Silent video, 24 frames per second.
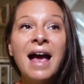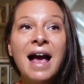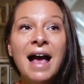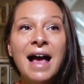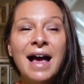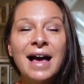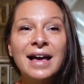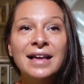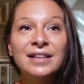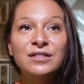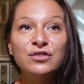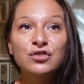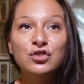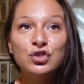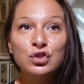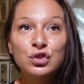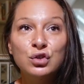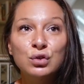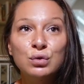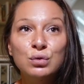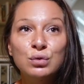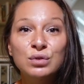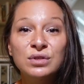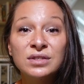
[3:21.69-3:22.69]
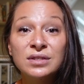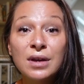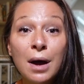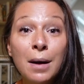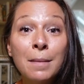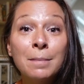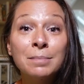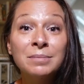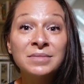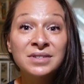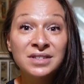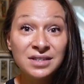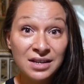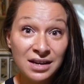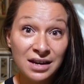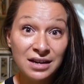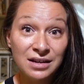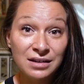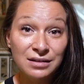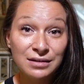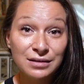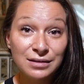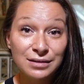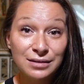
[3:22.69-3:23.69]
and to some
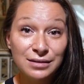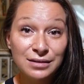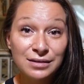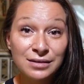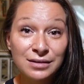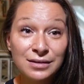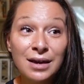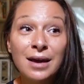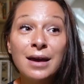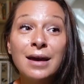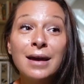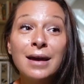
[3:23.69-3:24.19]
skins